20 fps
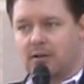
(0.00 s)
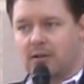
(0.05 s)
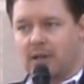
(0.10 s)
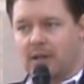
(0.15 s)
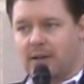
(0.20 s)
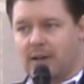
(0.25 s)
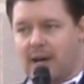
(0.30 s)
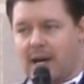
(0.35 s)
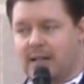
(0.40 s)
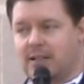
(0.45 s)

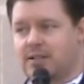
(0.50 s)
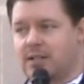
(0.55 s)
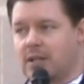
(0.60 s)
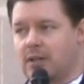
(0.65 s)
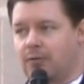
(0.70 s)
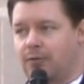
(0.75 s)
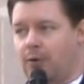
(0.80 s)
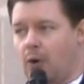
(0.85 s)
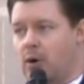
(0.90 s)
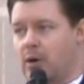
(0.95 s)
in the
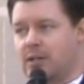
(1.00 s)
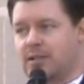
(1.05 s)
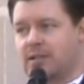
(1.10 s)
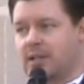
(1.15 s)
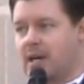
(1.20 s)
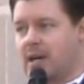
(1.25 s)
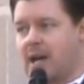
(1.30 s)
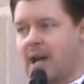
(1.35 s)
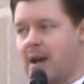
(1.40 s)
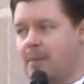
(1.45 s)
1940s
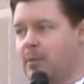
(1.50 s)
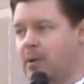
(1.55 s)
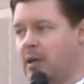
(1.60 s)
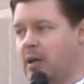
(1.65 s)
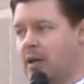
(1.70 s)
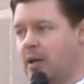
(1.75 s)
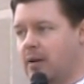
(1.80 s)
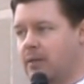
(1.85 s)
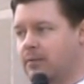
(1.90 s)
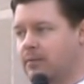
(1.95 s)
can't happen
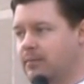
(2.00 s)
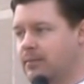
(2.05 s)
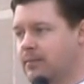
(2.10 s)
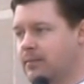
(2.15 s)
again?